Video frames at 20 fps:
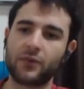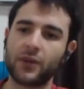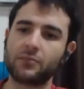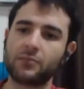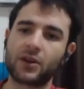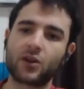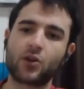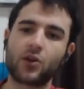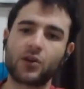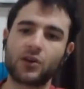In
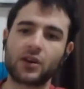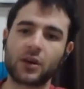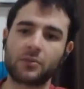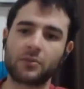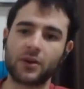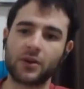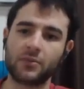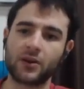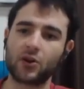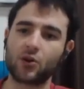Bitcoin you get
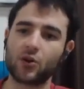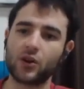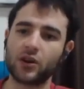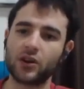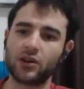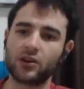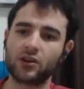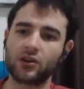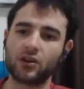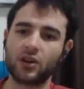paid in
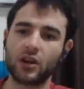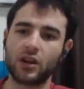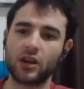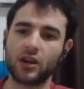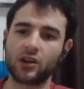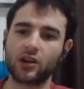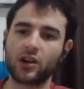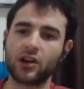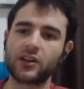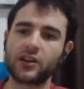Bitcoin,
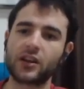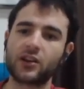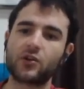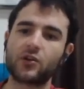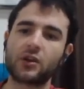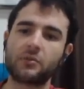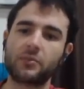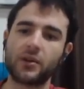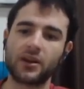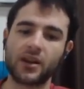in Cardano you
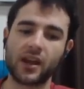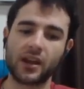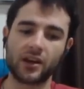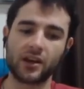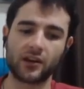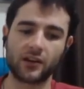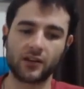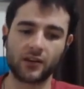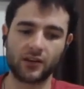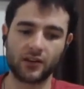get paid in
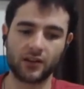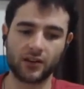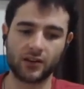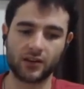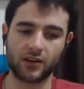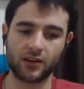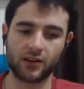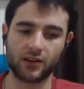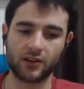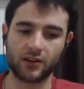ADA.
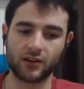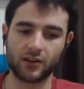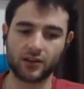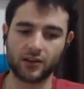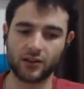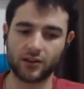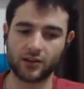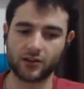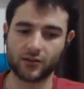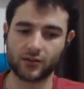
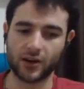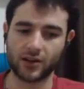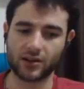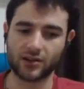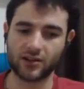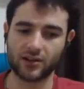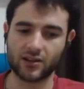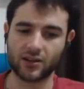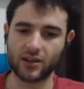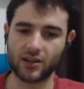Right?
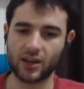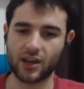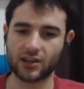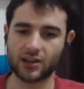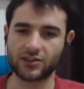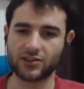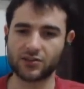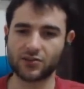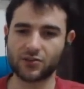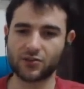And
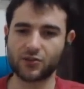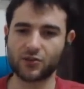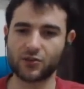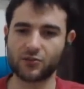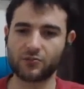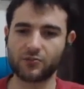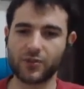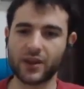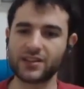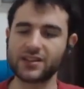so
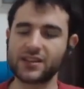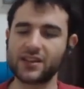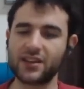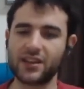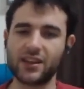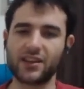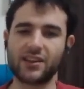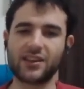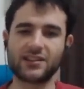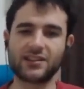
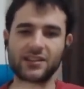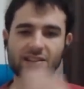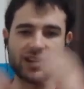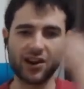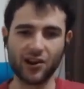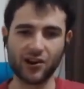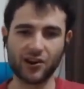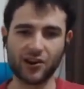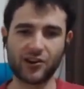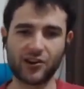basically this
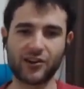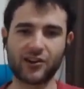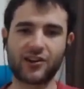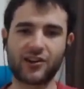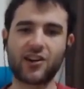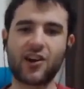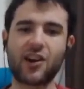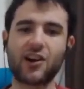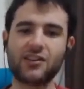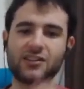entire
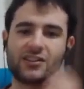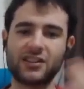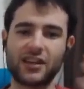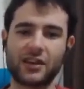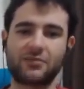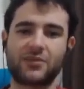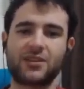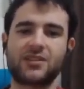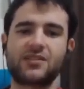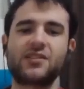
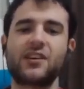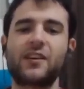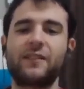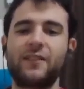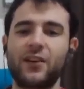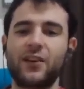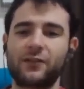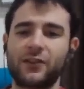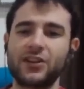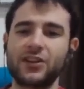concept, this entire
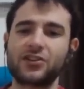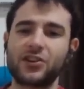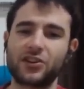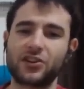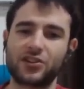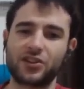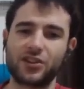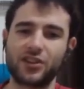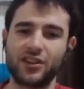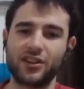field of
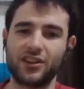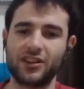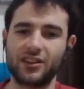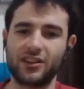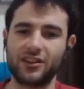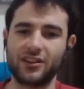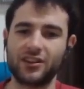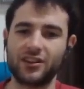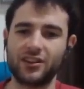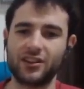research,
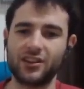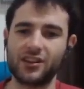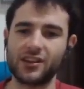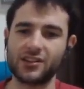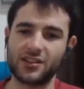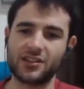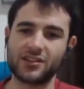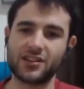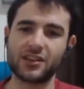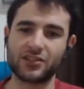is
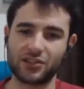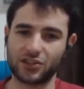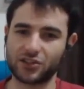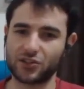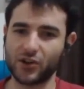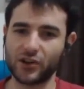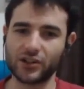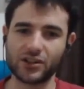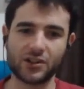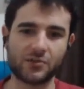in a sense just
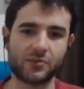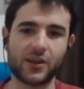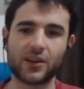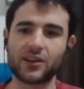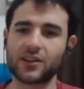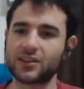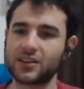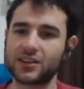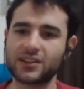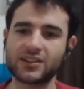trying to build
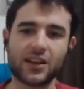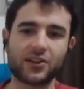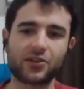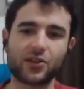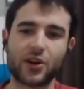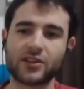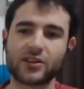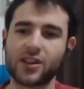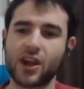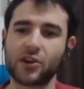a
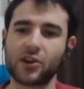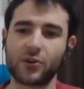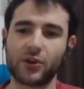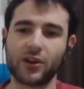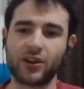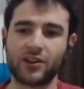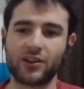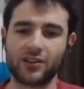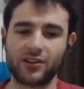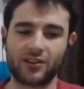decentralized
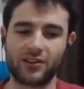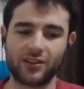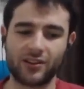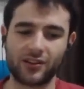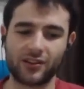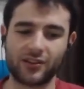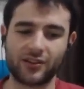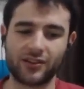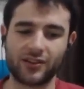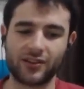lottery,
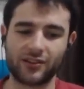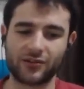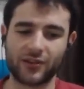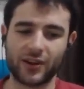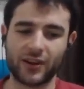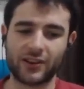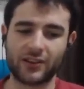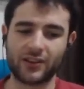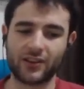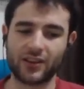
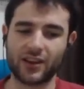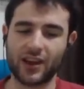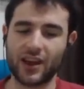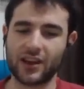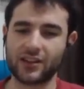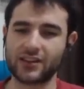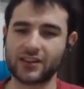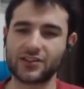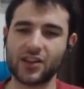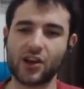right?
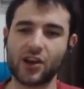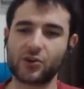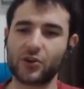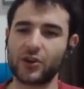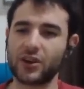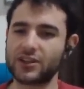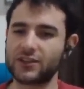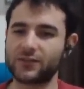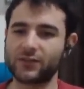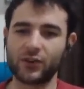And this lottery
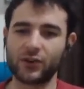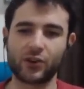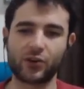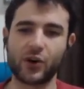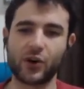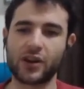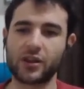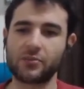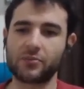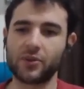is for
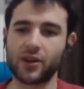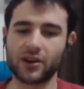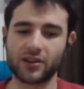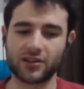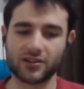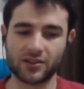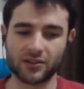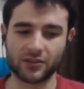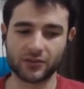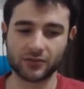creating the
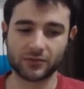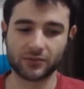blocks.